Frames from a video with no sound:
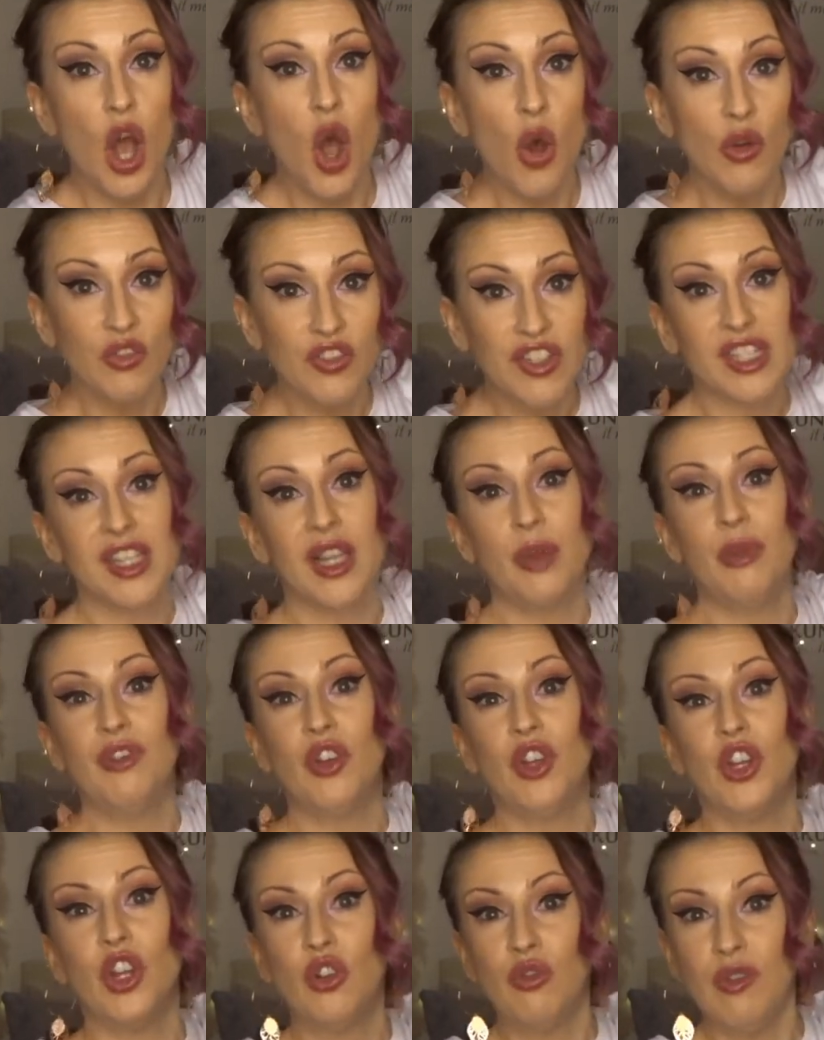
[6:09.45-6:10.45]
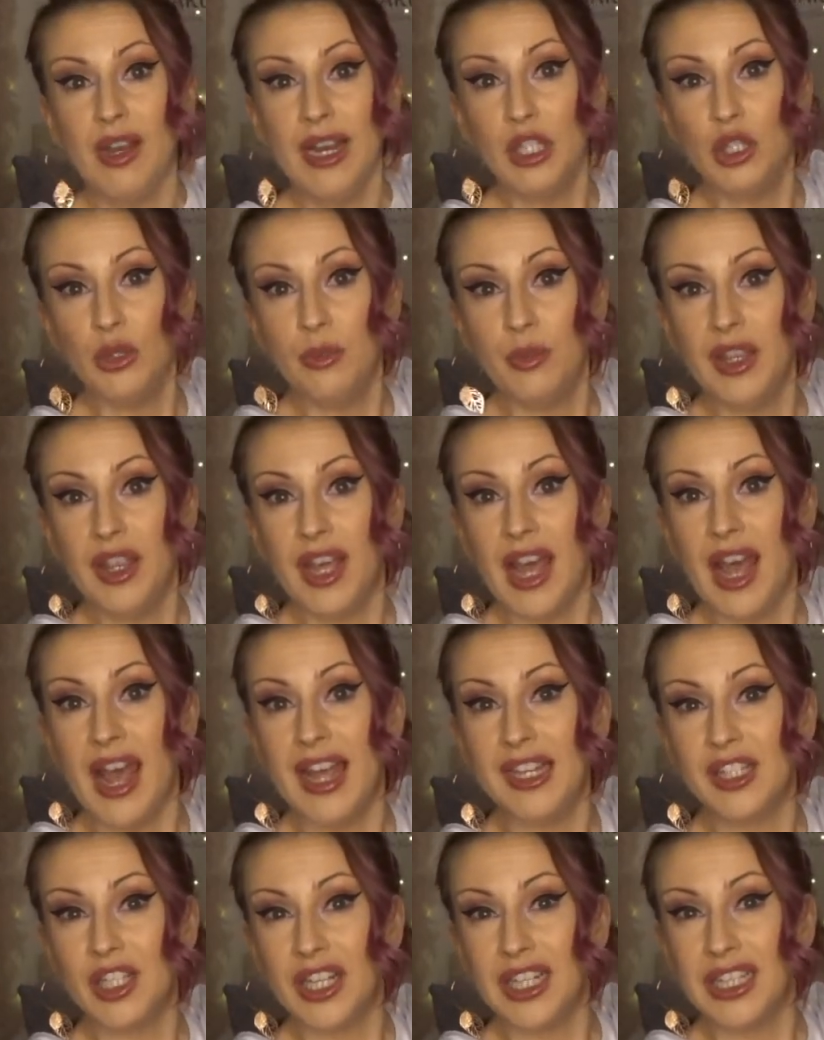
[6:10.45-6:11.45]
Obviously, we've got a grey jumper
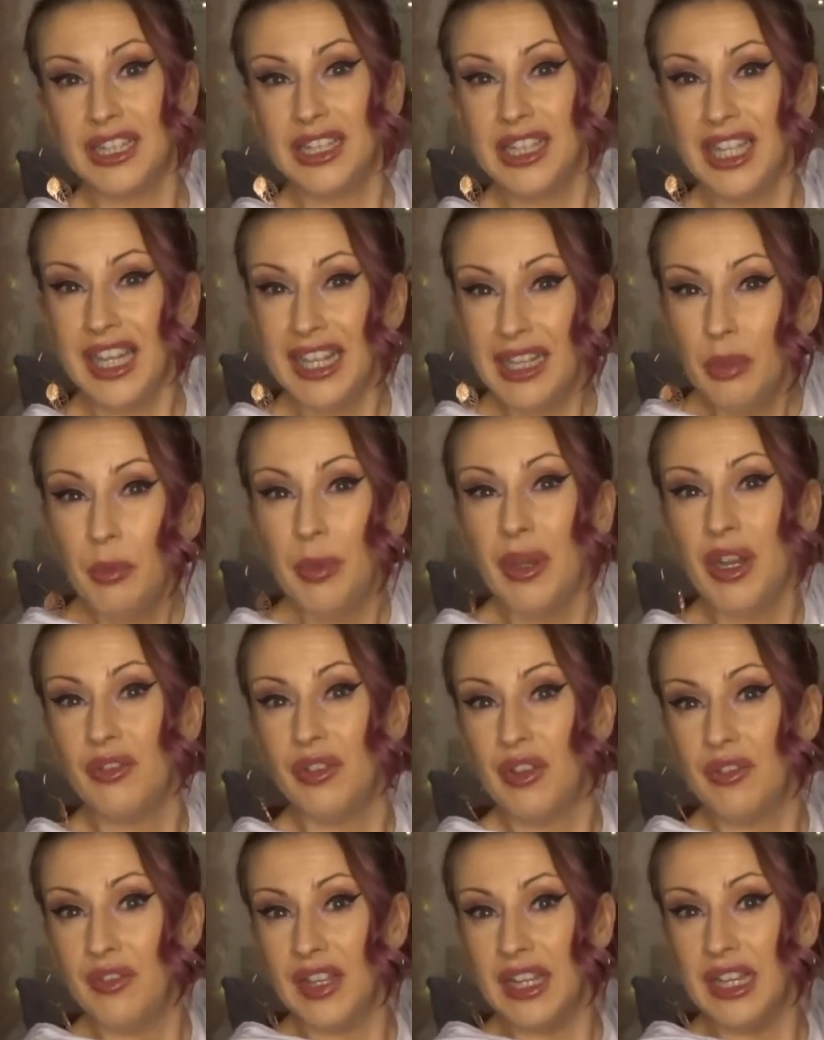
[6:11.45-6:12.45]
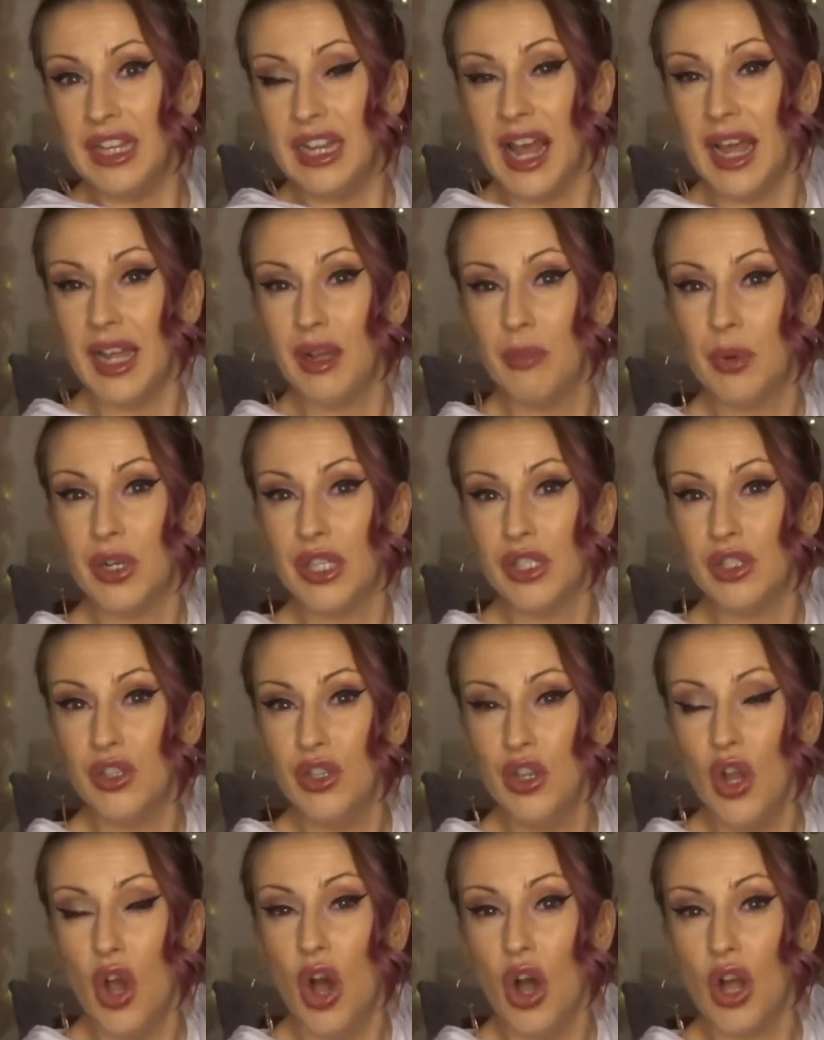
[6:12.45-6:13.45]
there. It's got a little bit of a V-neck, but it's
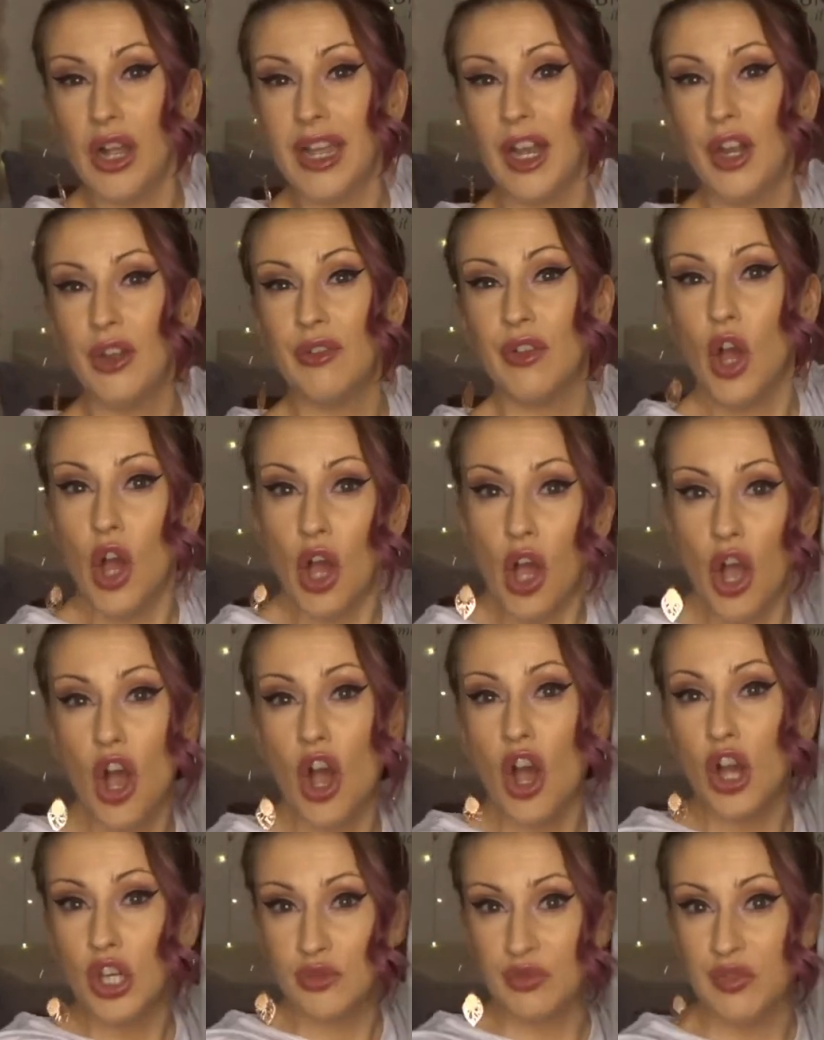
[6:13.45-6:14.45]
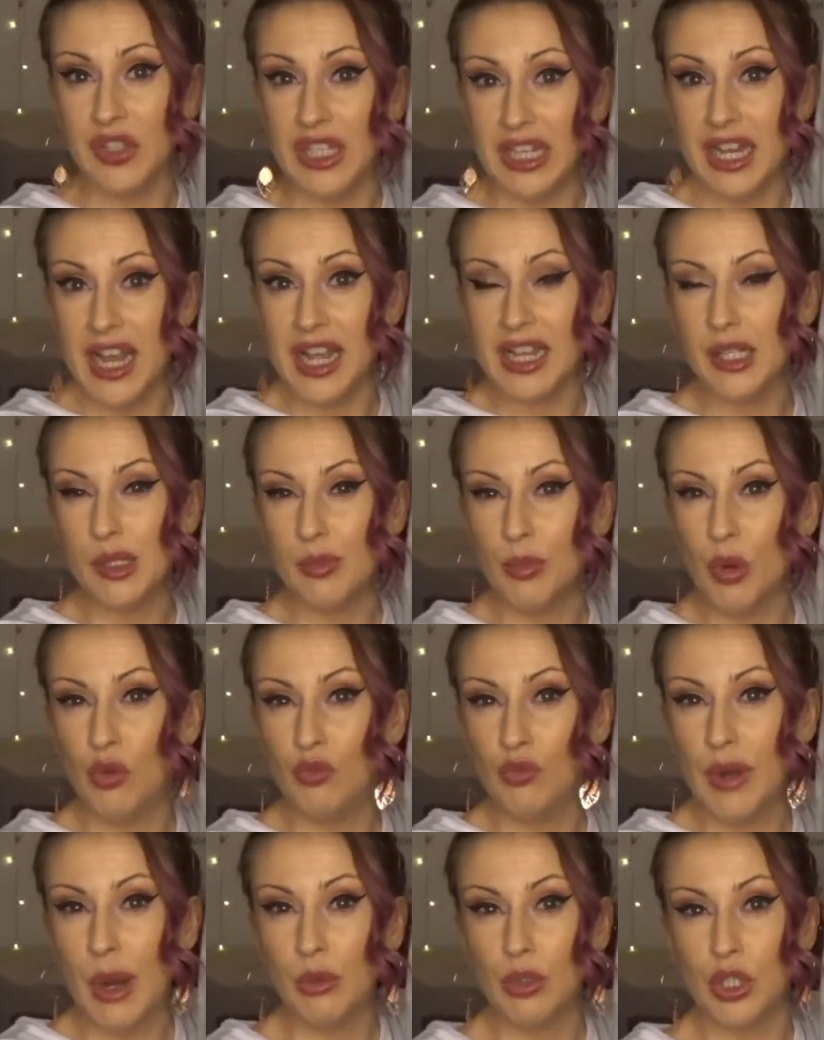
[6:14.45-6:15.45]
not kind of a harsh V-neck. It's more
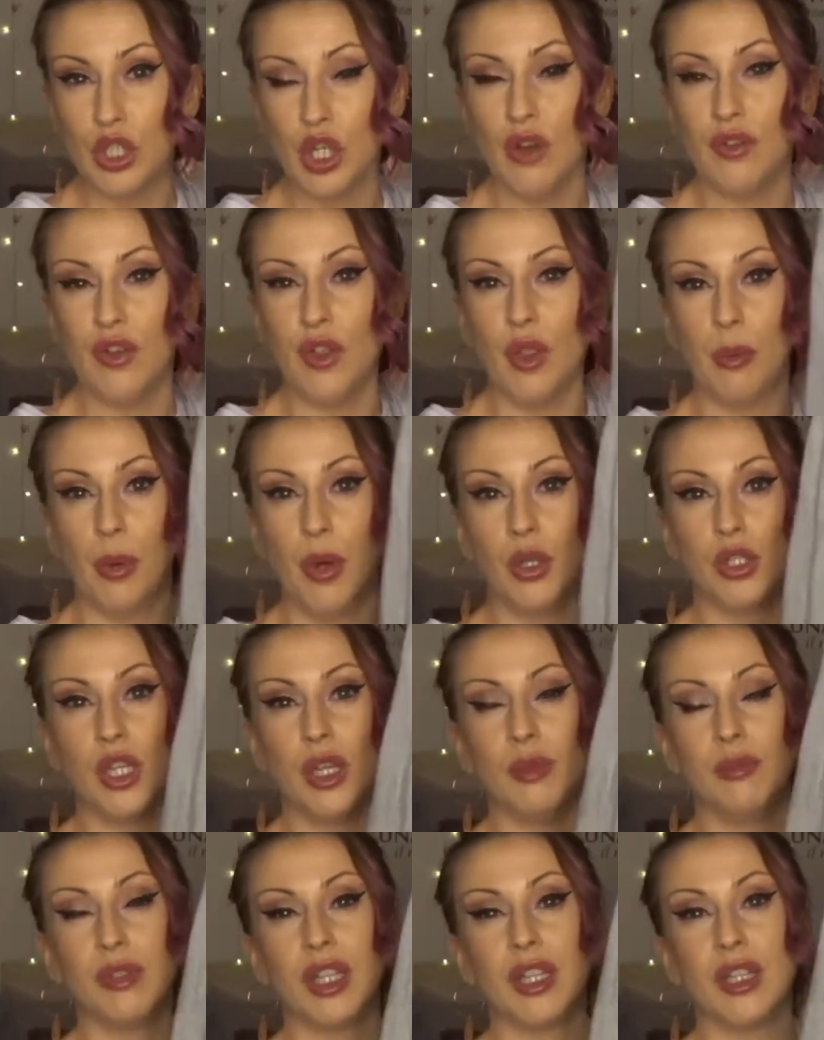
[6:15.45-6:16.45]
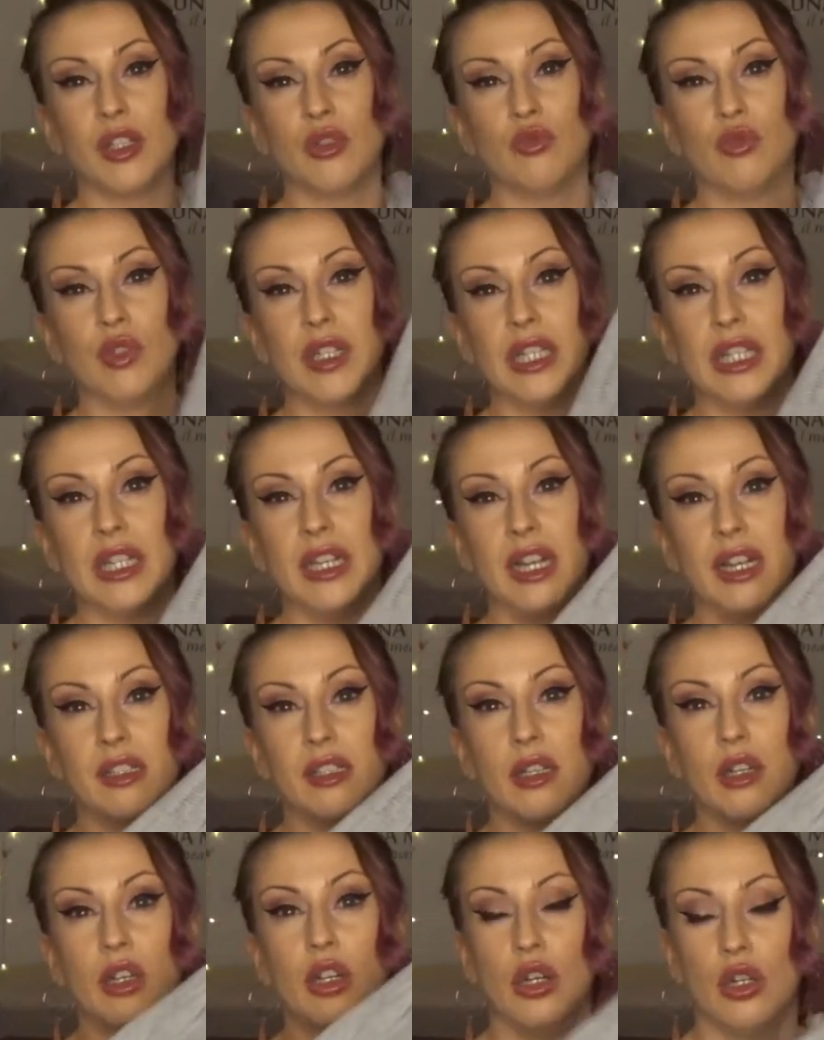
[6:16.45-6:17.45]
rounded off at the bottom, so that's really
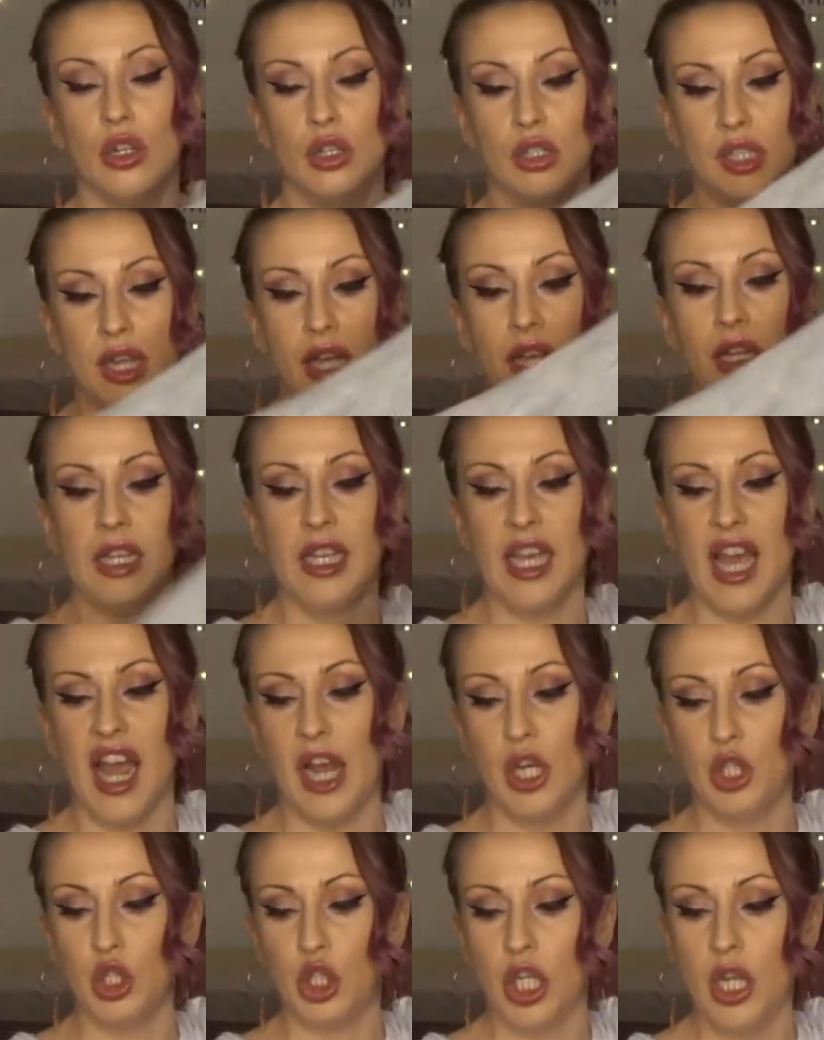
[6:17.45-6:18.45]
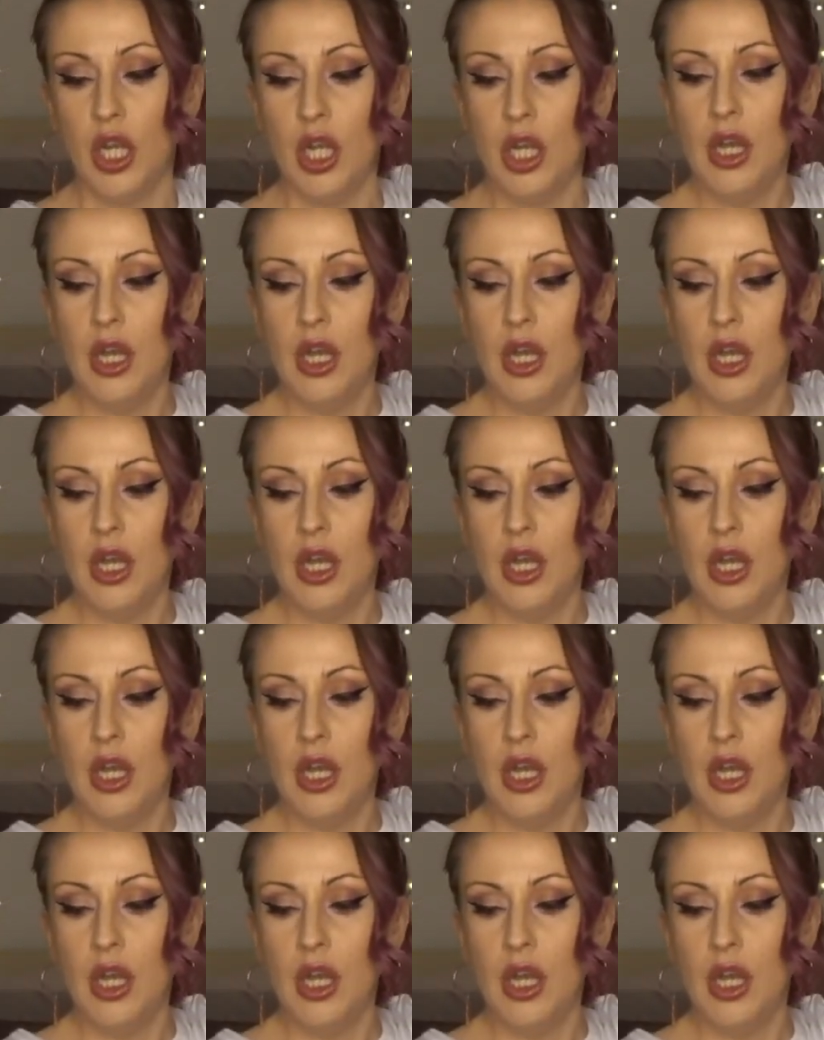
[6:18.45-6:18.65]
nice and cozy, cash.